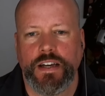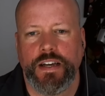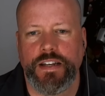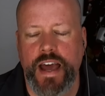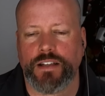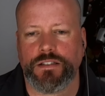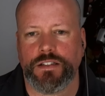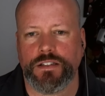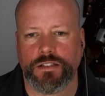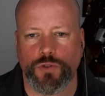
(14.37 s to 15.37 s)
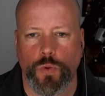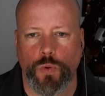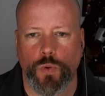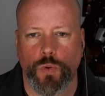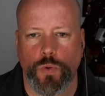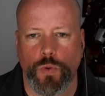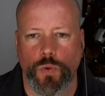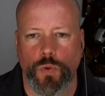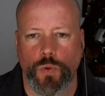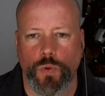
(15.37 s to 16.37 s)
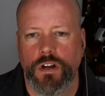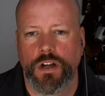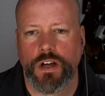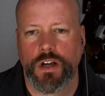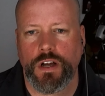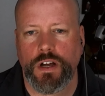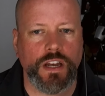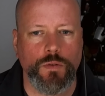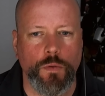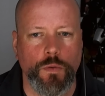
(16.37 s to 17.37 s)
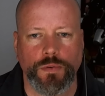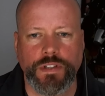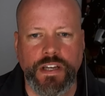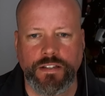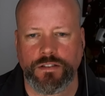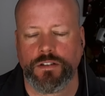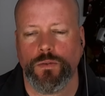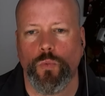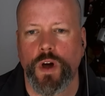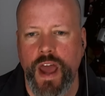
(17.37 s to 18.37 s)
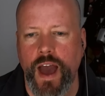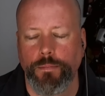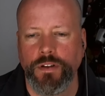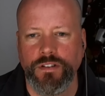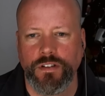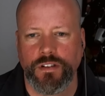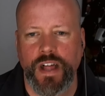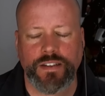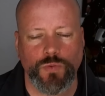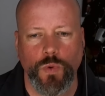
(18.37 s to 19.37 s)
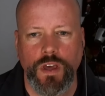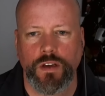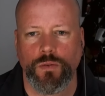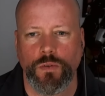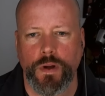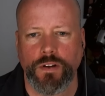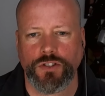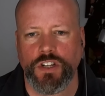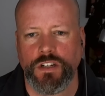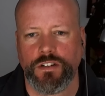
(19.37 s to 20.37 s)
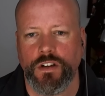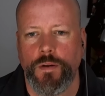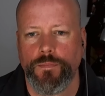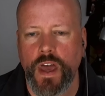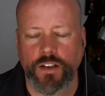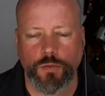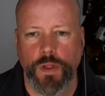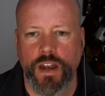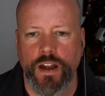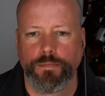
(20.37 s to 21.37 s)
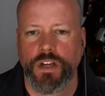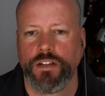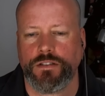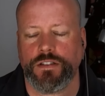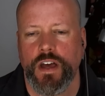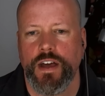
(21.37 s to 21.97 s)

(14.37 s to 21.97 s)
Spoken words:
NASA's twin study report released, what happened last week with Bearsheet, Exoplanet Updates,